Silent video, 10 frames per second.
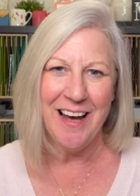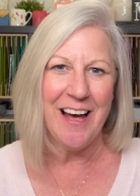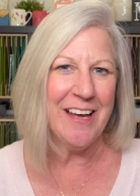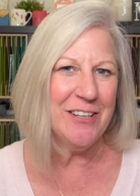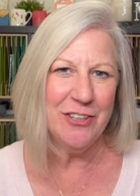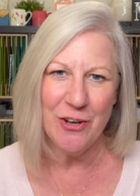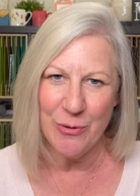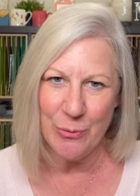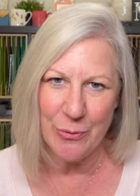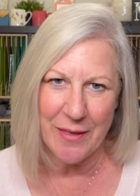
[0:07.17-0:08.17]
I
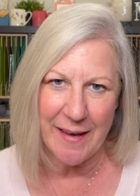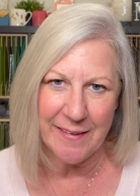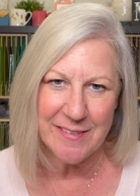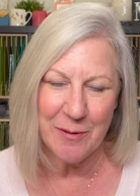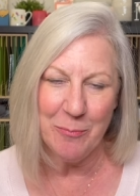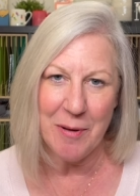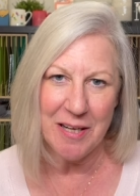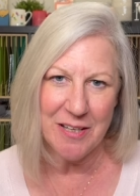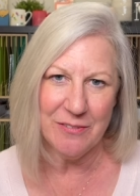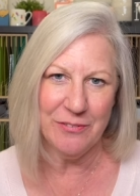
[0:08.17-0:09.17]
know that
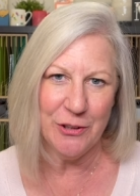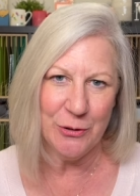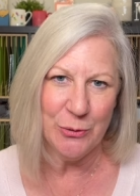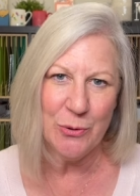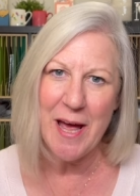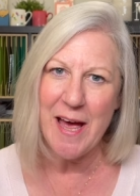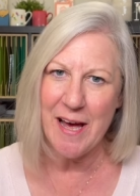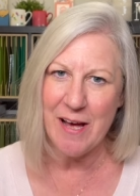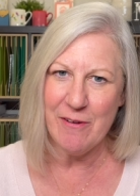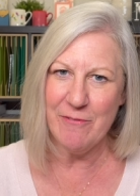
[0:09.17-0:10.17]
many of you
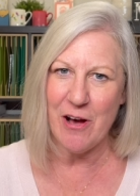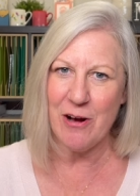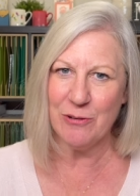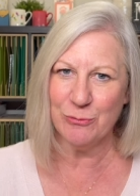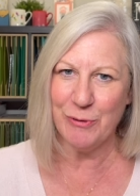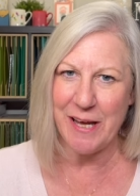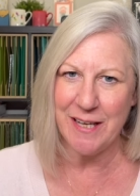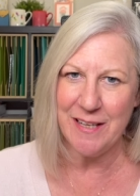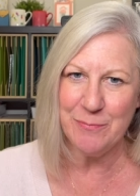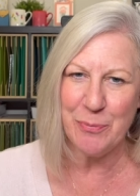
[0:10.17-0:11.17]
have
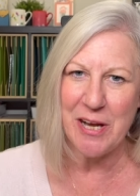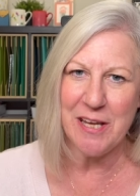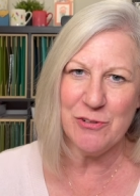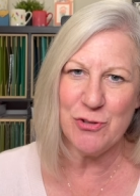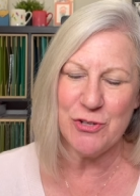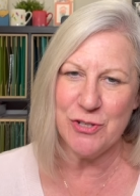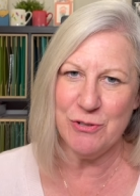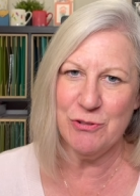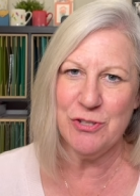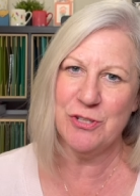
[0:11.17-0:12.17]
already been
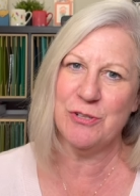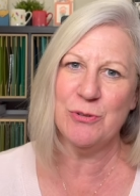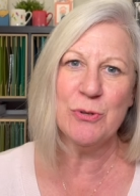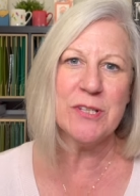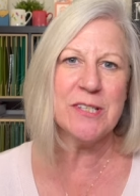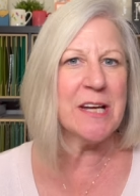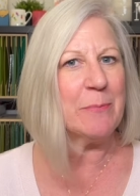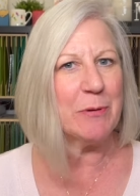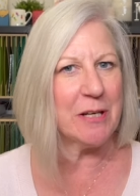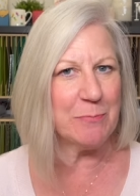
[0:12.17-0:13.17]
introduced to
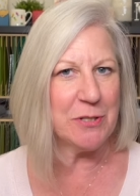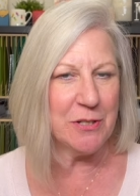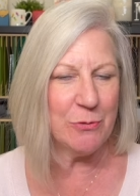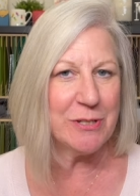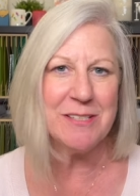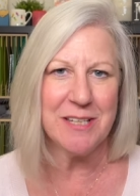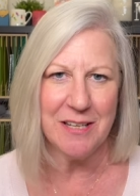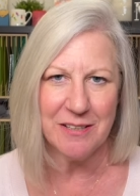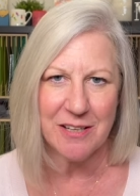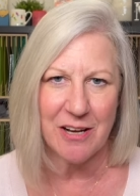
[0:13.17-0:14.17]
Stampin' Up's newest
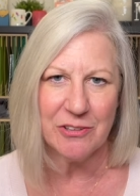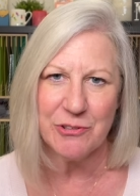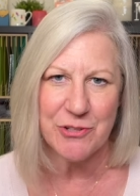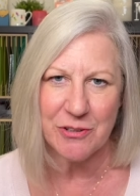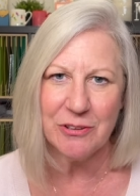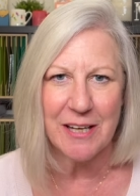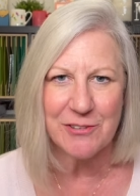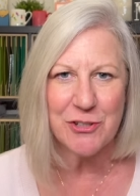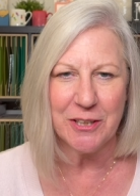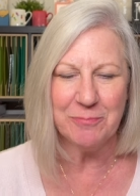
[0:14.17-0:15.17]
In Colors
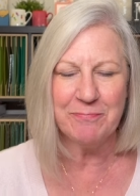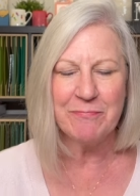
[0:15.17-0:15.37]
collection,